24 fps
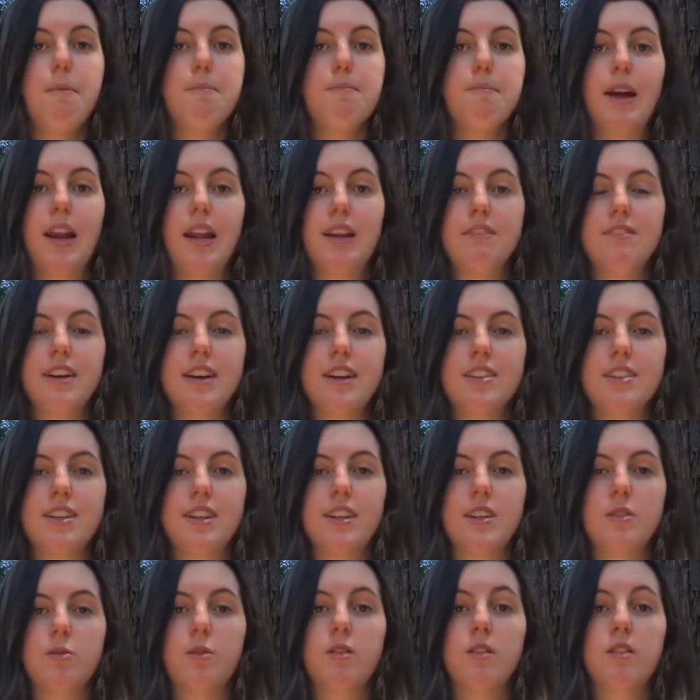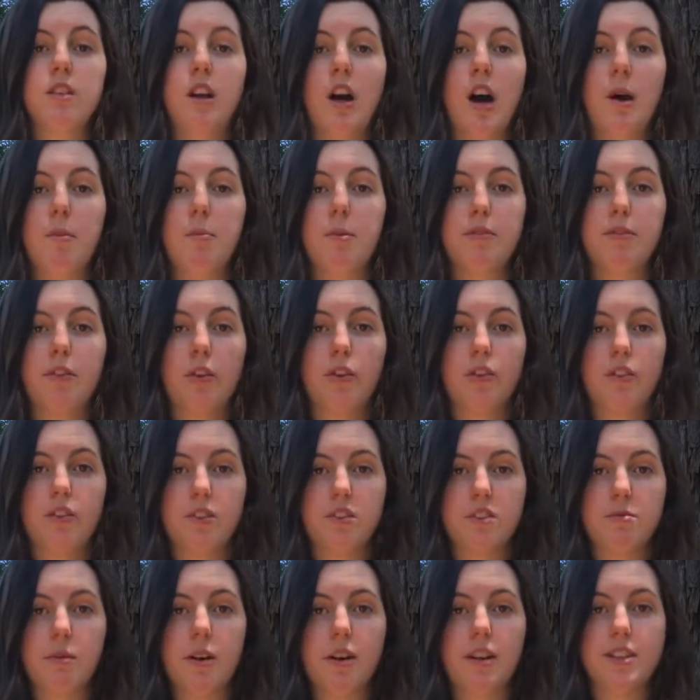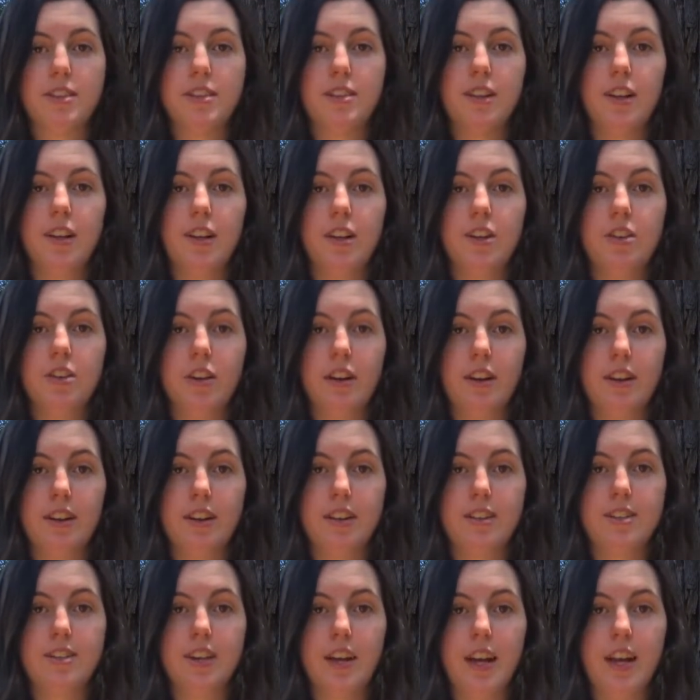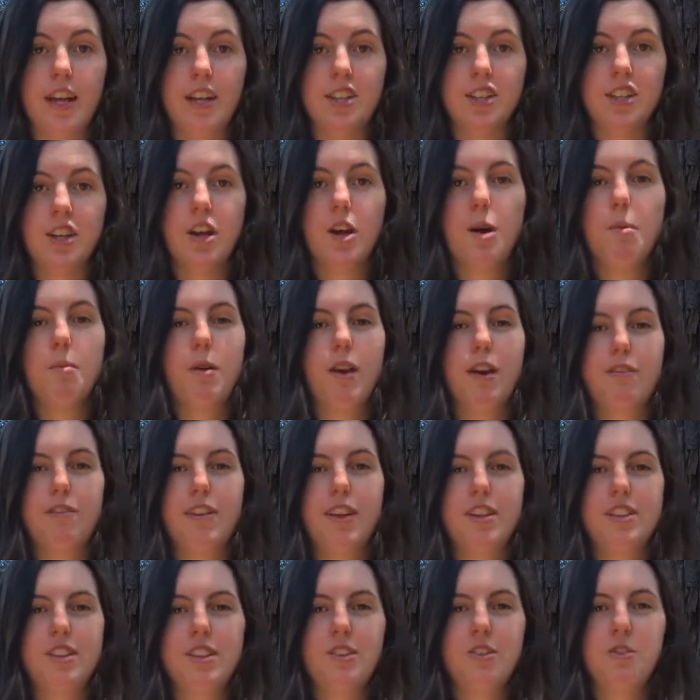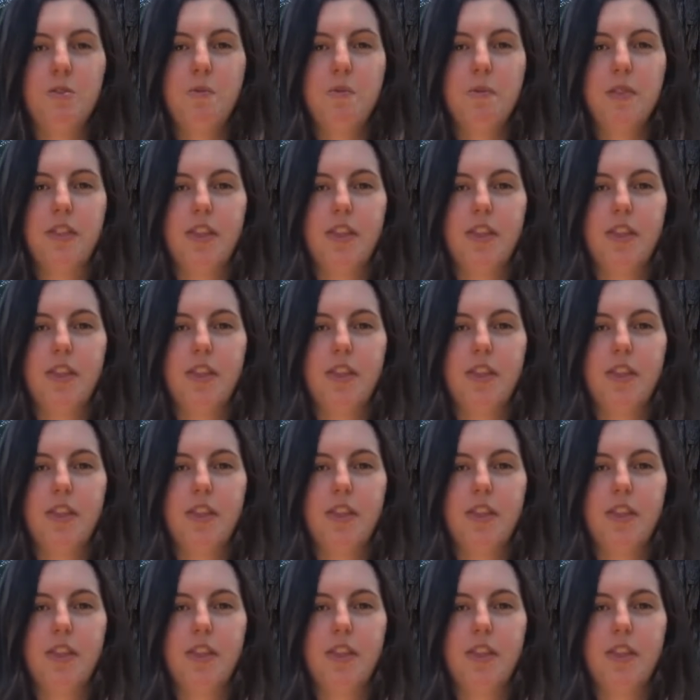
Many vaccines will not provoke the response needed during this stage, but if they do,